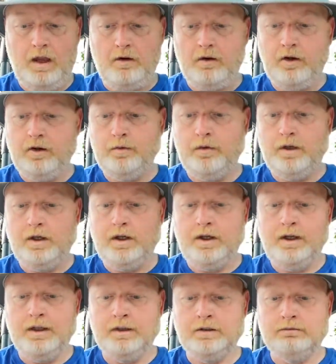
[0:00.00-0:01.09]
going
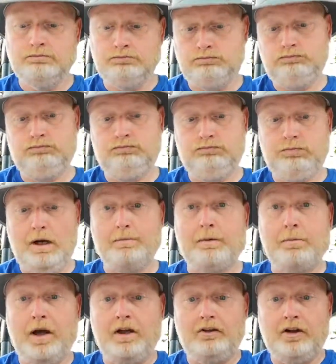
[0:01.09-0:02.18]
to pop the
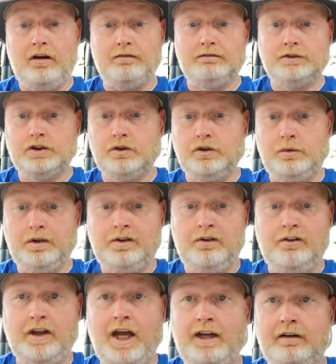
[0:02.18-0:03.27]
box up and show you what's
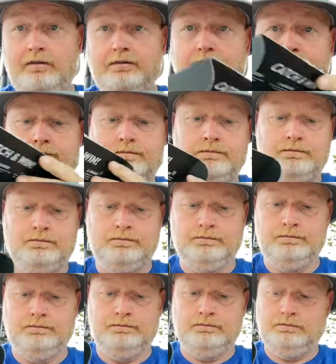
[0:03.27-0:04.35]
inside.
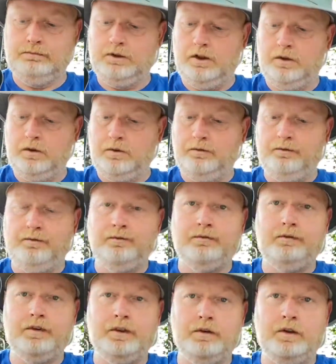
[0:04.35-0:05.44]
So,
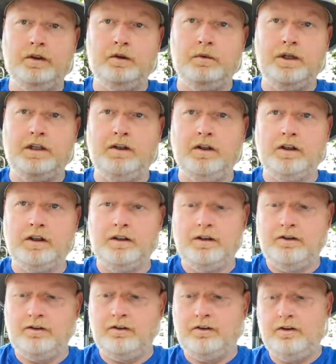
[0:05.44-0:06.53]
a quick look.
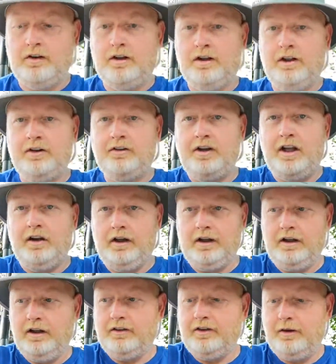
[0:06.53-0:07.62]
Let's take a look.
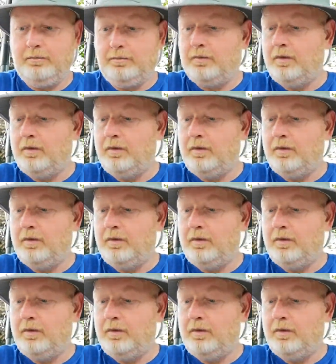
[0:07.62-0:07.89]
Okay.